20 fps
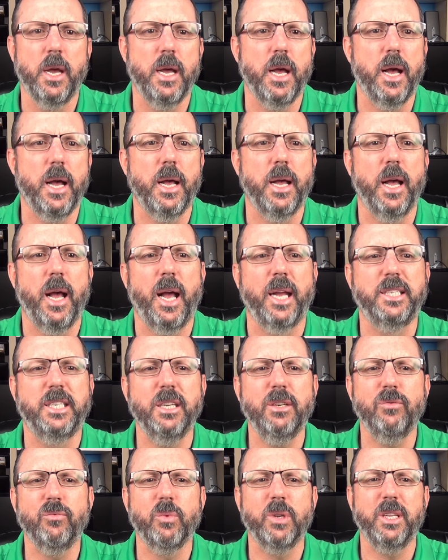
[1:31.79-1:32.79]
Uh, I
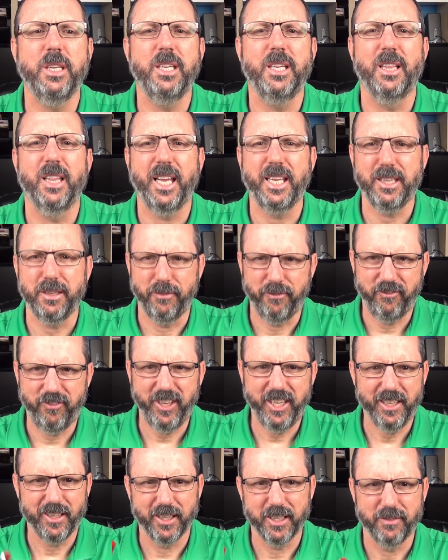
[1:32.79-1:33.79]
didn't really like the
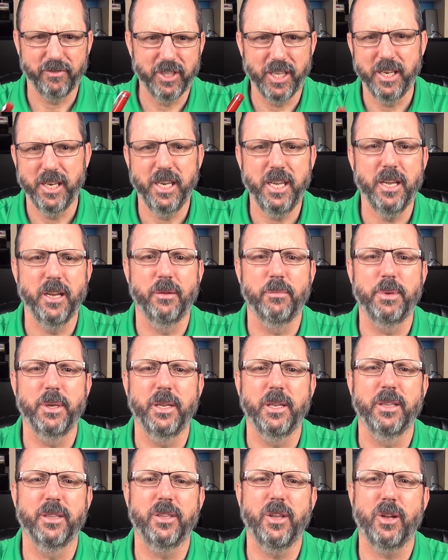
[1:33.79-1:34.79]
feel of the nib
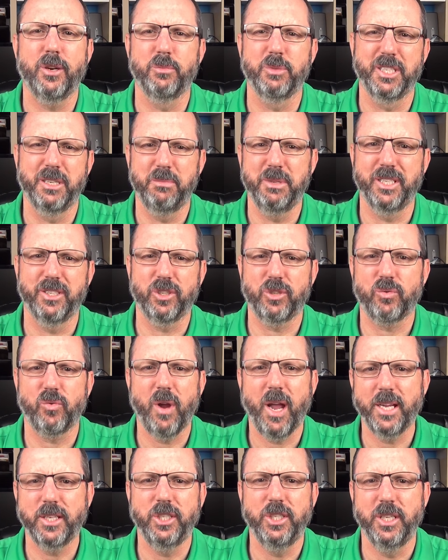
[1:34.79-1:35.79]
and thought it was a bit
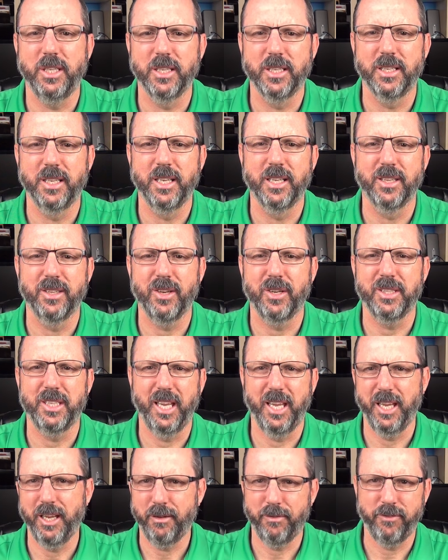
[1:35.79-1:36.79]
scratchy and, and thought
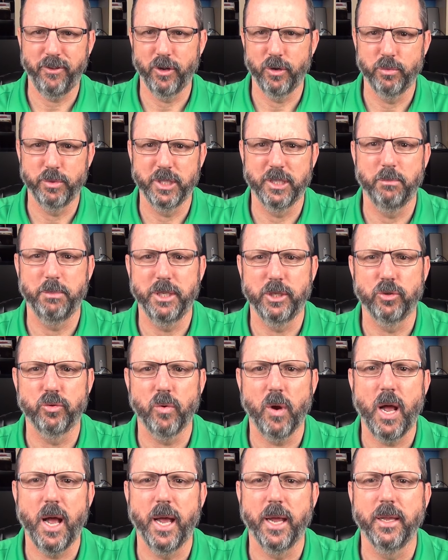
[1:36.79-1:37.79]
the ink flow was a bit
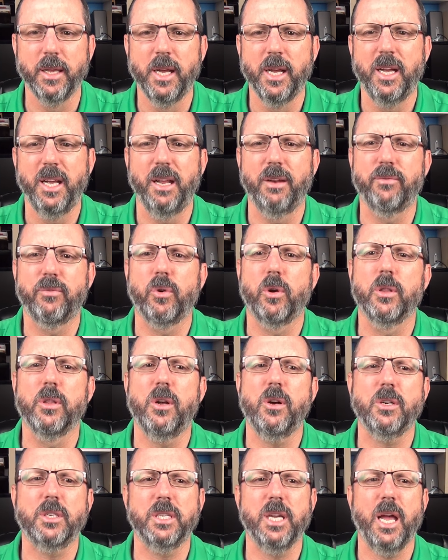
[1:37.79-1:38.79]
dry. And for a
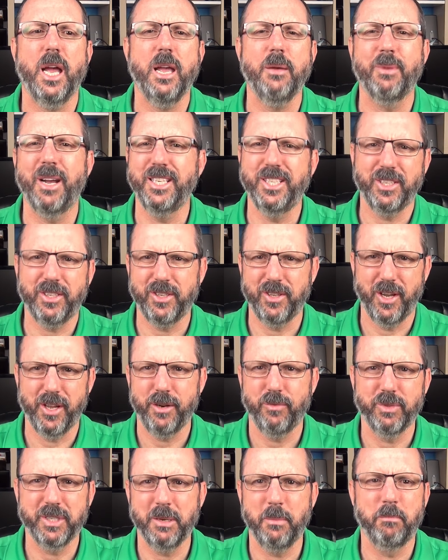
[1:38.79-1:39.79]
long time, I just thought
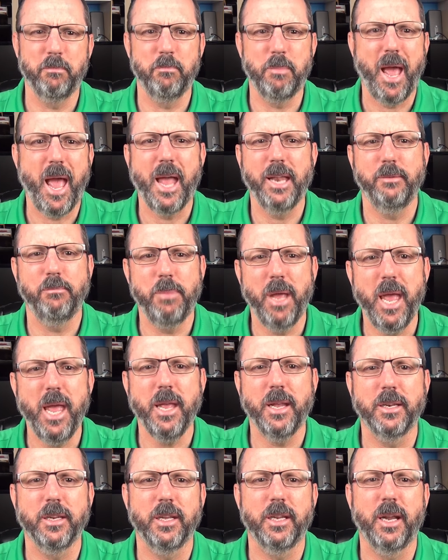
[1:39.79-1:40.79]
it was a bad
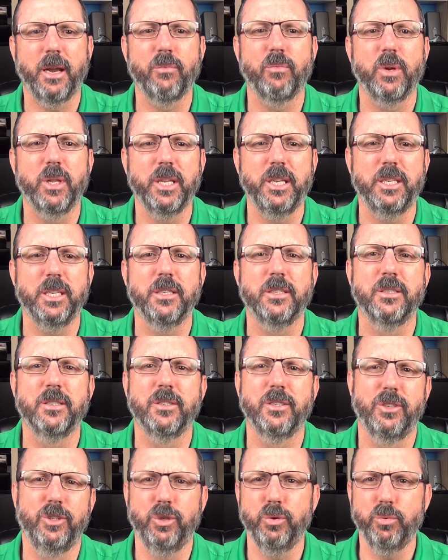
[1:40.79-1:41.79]
pen, and I really
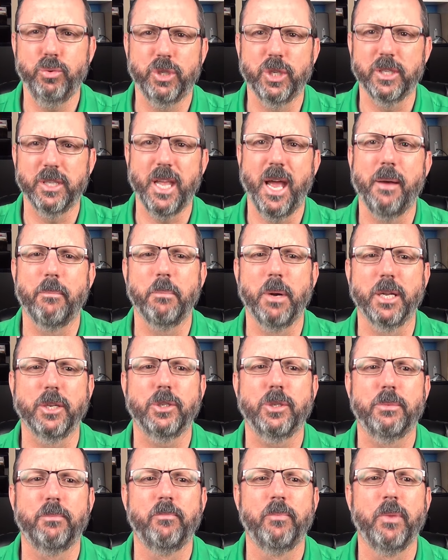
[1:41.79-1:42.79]
didn't use it that much.